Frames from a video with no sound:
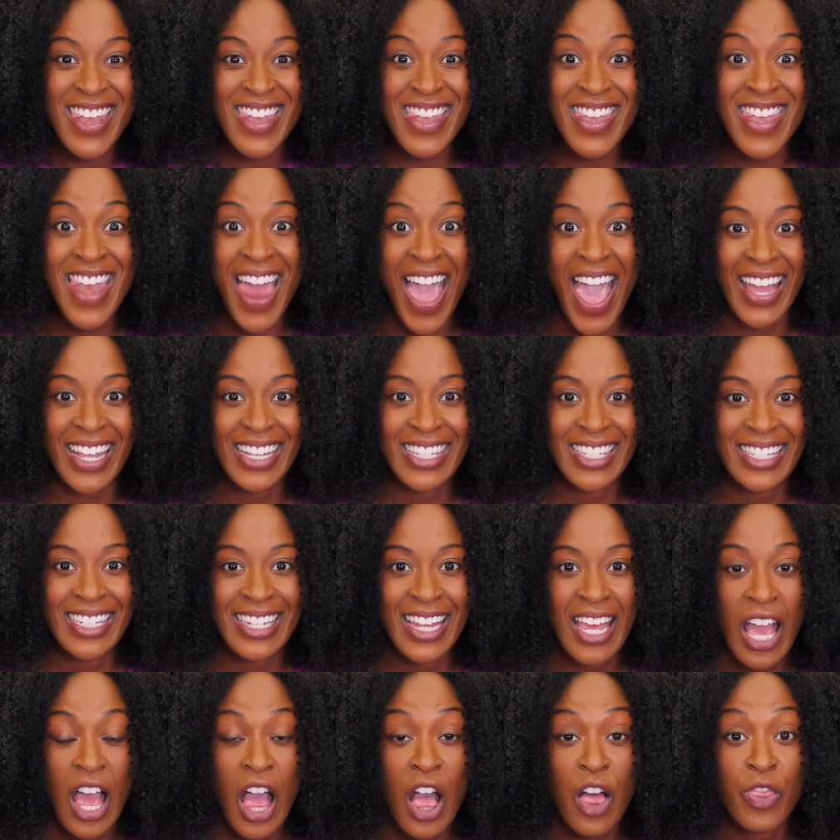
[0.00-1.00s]

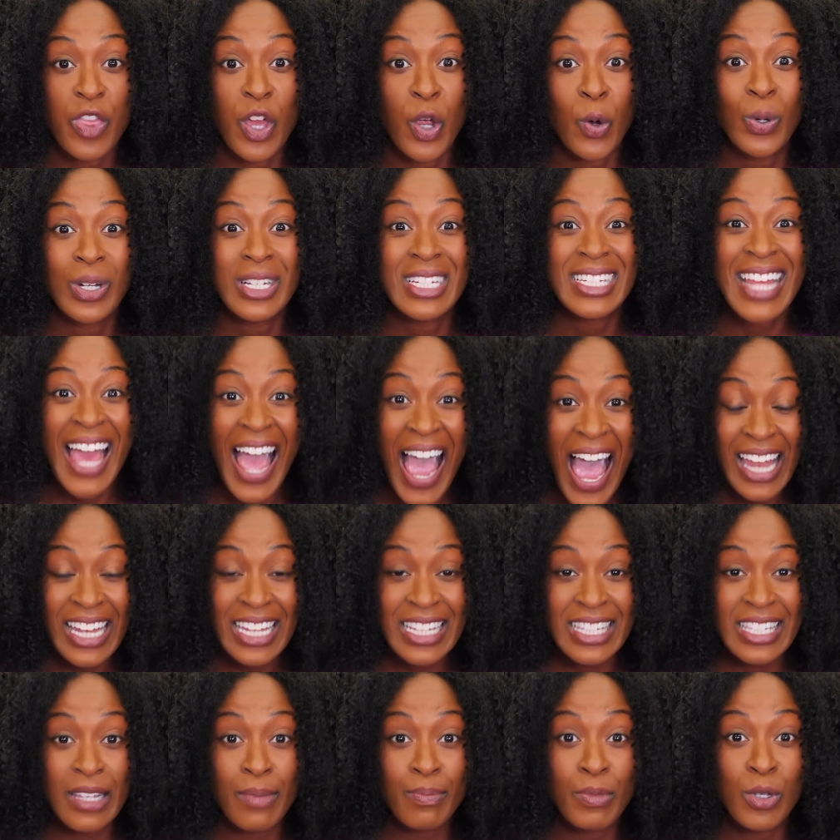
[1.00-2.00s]
Next, there were
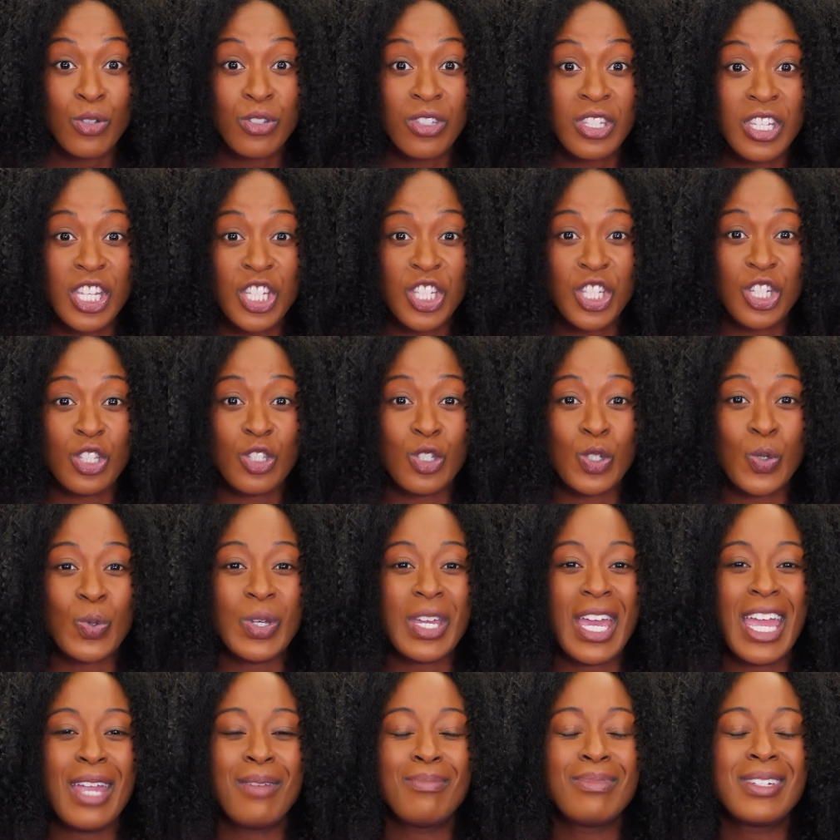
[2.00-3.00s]
talented musicians
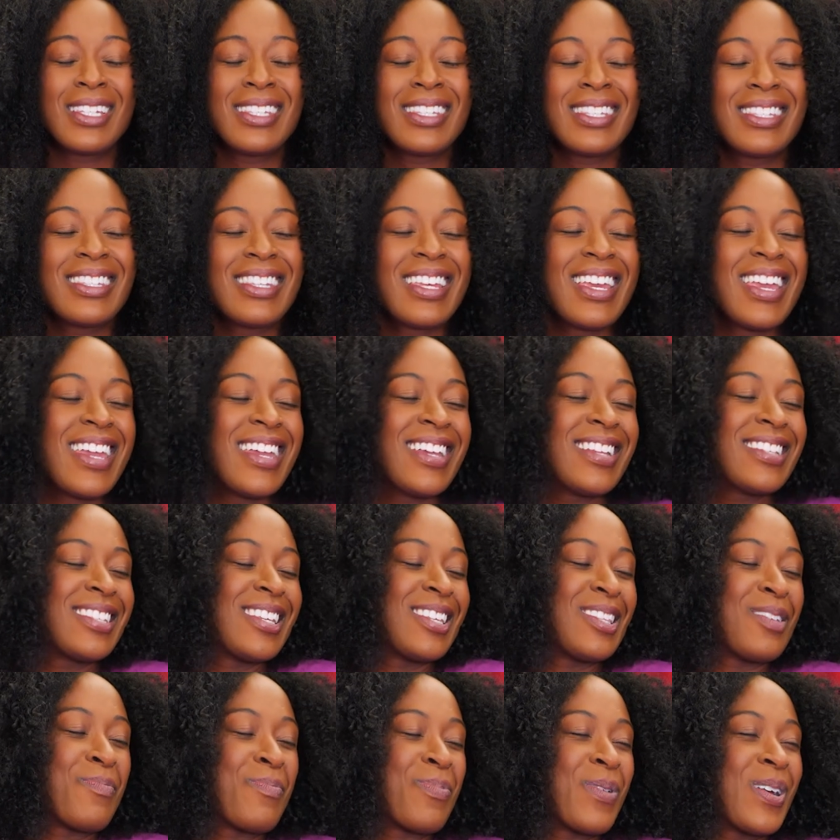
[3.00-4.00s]
who came to sing
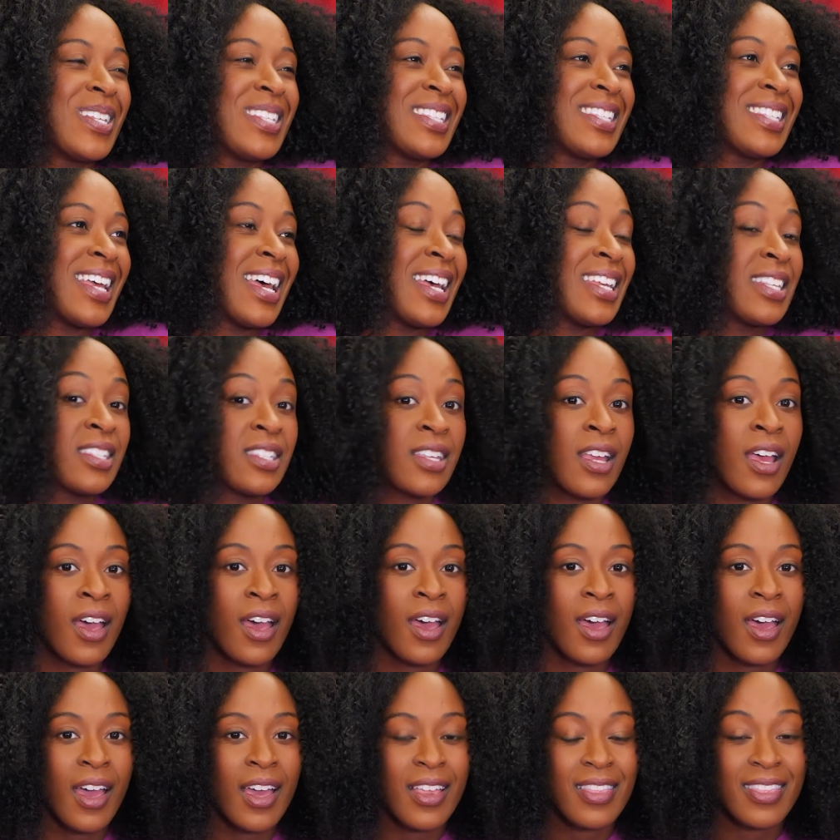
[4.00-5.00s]
to the princess.
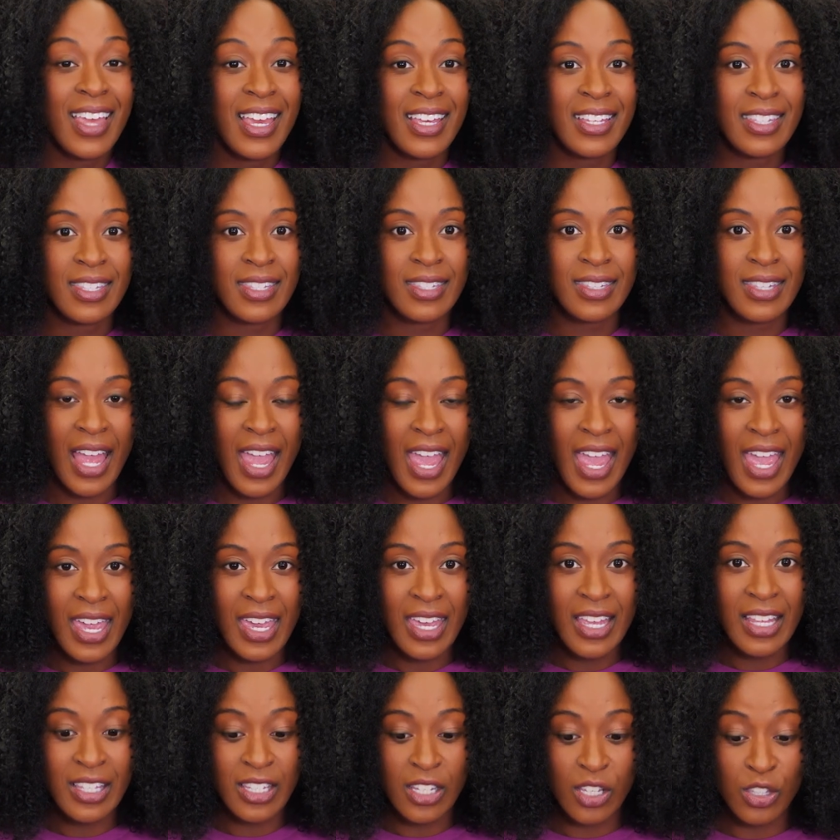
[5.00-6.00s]
They
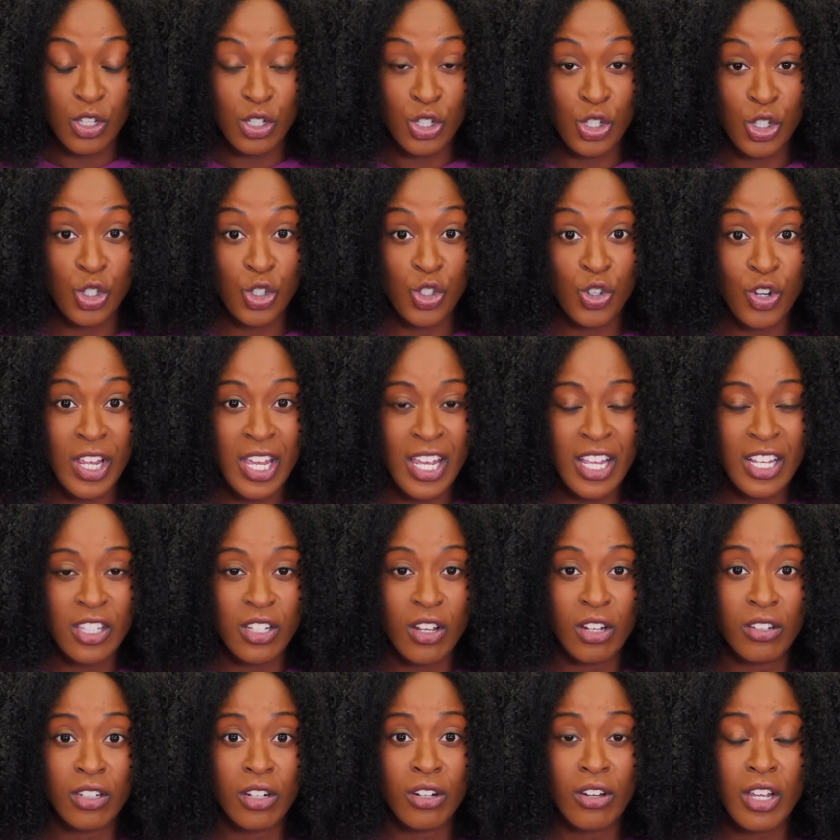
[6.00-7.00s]
sang until the
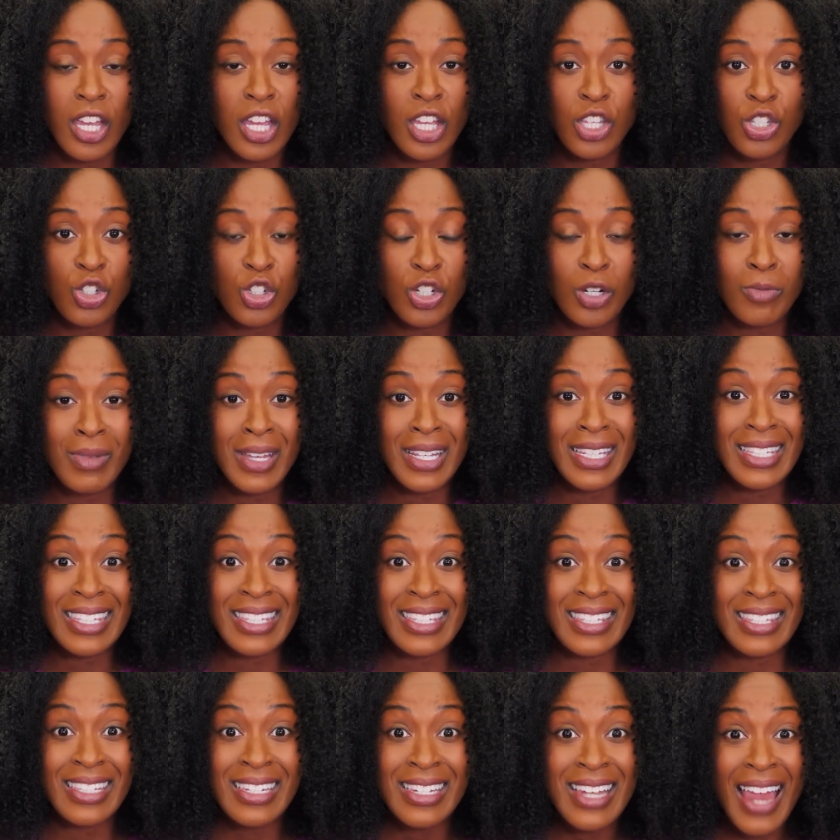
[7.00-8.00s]
strings on their
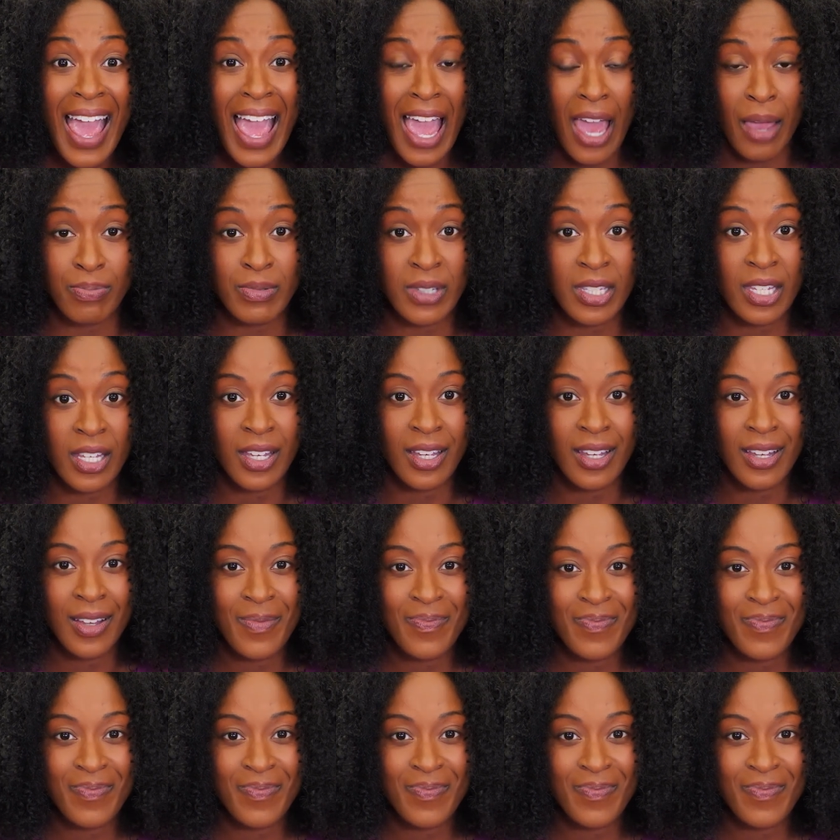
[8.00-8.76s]
instruments snapped.